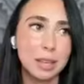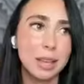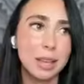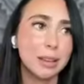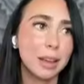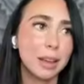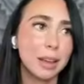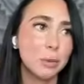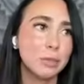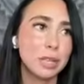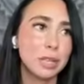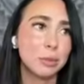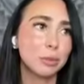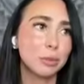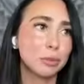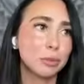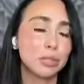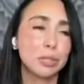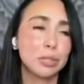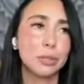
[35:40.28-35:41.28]
that then I was
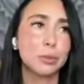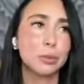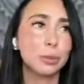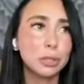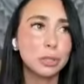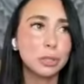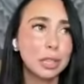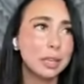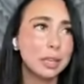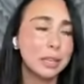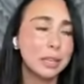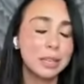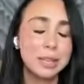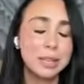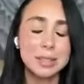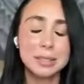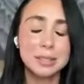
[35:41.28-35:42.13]
able to really